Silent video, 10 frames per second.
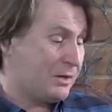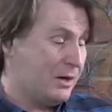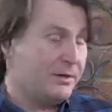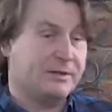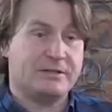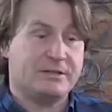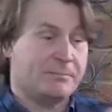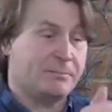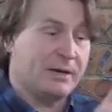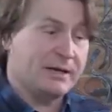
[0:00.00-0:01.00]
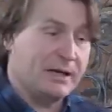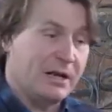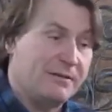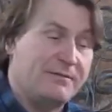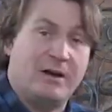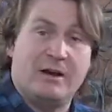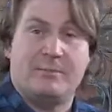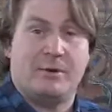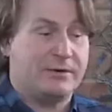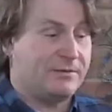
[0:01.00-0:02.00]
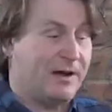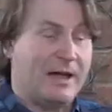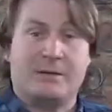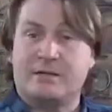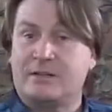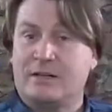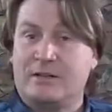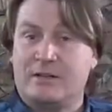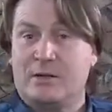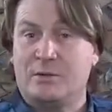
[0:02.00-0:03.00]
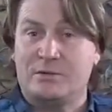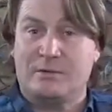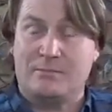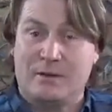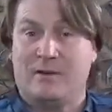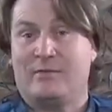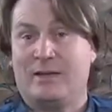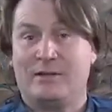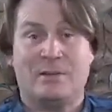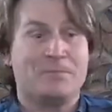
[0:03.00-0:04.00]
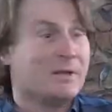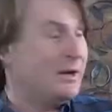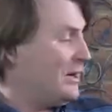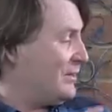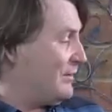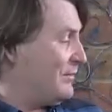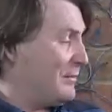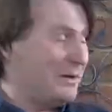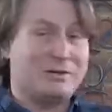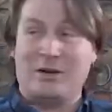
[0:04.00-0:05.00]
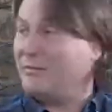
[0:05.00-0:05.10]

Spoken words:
Others, it's the bright colour, vibrant flowers that enthuse and motivate. Other very tough